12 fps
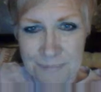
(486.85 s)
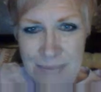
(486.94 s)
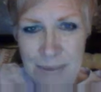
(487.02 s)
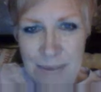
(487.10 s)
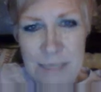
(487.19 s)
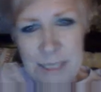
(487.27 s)

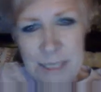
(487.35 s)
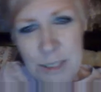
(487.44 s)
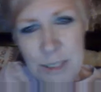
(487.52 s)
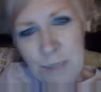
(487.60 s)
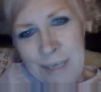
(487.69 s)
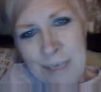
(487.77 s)
Because there's so
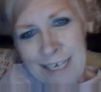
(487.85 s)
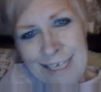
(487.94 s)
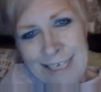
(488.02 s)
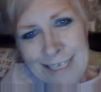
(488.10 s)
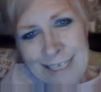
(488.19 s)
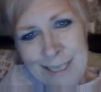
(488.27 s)
many
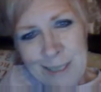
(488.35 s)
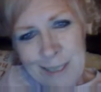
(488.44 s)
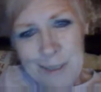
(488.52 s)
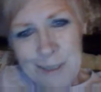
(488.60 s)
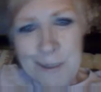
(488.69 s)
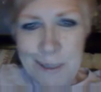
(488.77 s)
idiots think
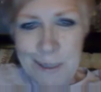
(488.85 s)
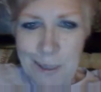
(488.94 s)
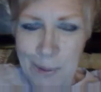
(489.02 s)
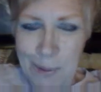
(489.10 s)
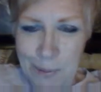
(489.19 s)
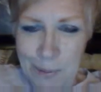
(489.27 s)
that they're
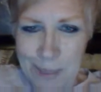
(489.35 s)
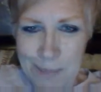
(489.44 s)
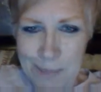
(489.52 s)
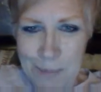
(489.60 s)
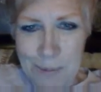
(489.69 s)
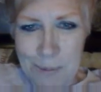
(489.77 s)
going to raise
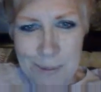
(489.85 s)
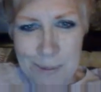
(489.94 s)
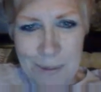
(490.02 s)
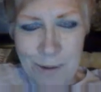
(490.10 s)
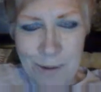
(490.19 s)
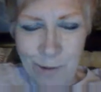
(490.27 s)
pit bulls and
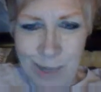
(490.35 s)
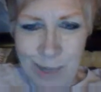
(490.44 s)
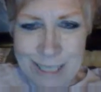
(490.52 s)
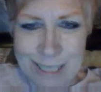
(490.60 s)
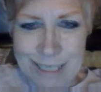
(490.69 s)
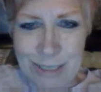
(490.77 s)
make a
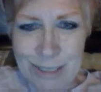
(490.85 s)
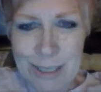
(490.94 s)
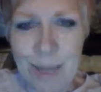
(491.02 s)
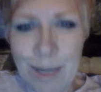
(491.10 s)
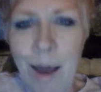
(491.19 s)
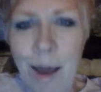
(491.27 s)
fortune. There's a
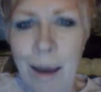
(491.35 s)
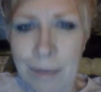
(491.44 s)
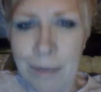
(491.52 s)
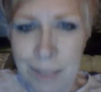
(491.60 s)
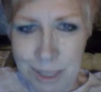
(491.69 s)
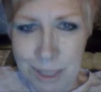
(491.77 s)
lot in the
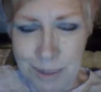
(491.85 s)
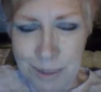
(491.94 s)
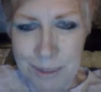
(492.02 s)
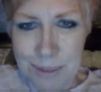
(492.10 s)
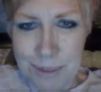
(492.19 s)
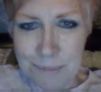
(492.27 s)
shelters.
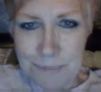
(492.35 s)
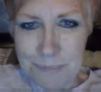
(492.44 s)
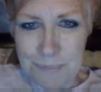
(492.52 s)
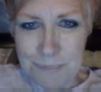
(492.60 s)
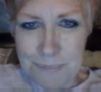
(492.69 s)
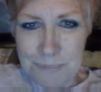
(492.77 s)

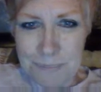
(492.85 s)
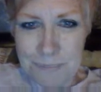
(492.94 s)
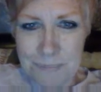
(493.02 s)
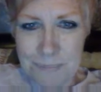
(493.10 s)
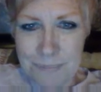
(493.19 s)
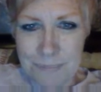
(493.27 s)

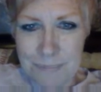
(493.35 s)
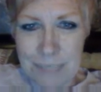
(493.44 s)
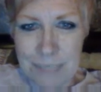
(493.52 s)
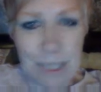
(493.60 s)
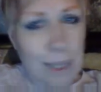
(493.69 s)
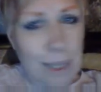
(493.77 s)
A
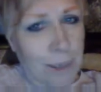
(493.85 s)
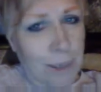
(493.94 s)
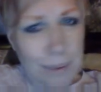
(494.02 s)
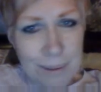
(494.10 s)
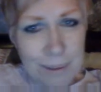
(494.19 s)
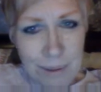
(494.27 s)
lot of
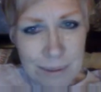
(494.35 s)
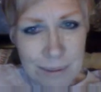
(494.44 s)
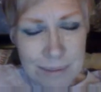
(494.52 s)
great dogs.